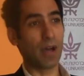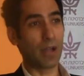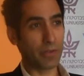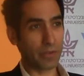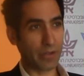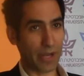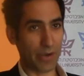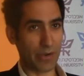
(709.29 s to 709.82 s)

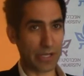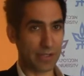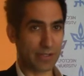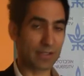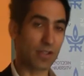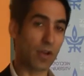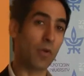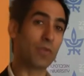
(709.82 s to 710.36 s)
other areas
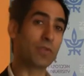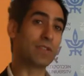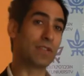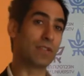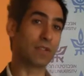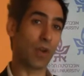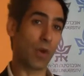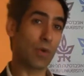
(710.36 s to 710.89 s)

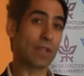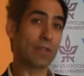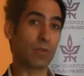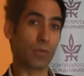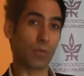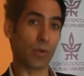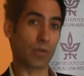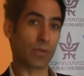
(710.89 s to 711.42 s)
go into
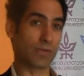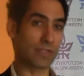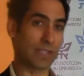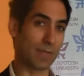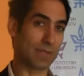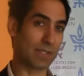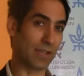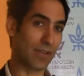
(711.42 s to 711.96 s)
the world of
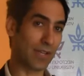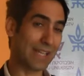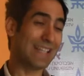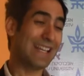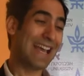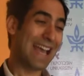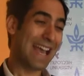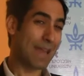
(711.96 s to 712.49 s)
cybersecurity,
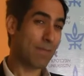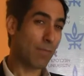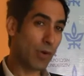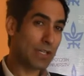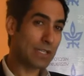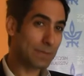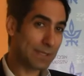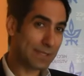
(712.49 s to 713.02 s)
and
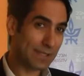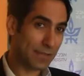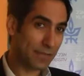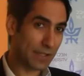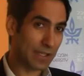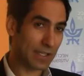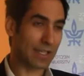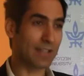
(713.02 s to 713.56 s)
more
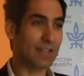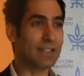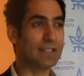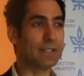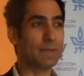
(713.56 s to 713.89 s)
specifically,